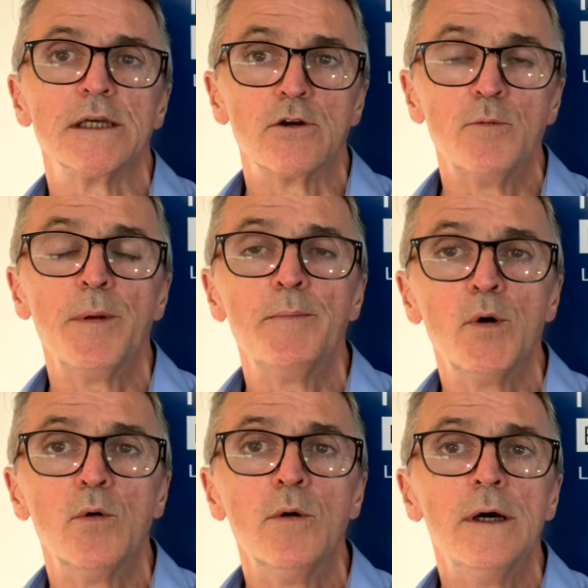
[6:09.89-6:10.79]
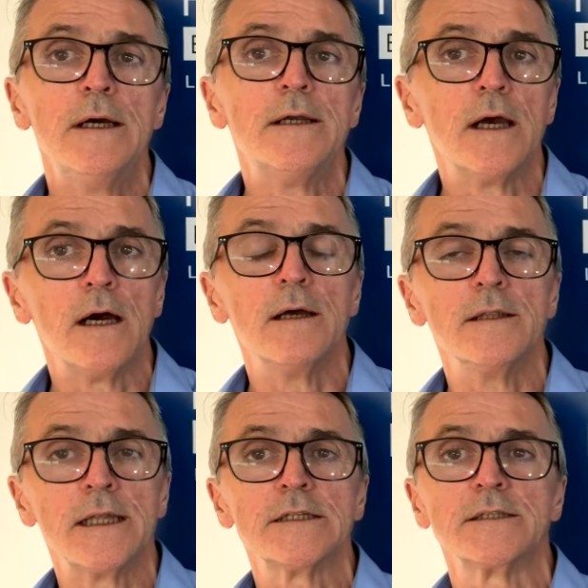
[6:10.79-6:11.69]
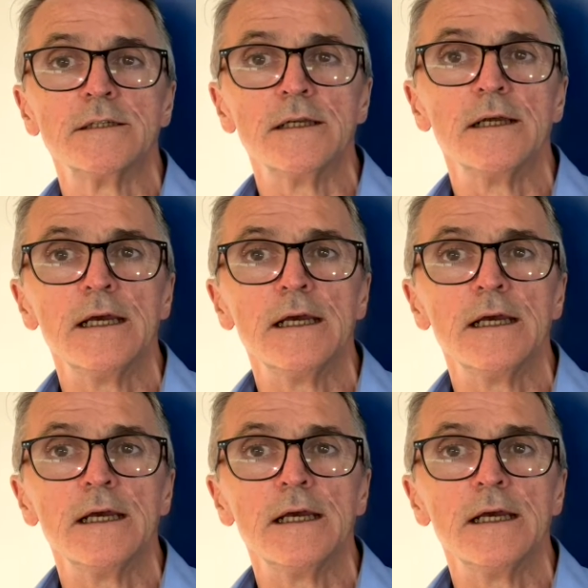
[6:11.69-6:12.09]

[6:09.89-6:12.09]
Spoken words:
It could be more, that's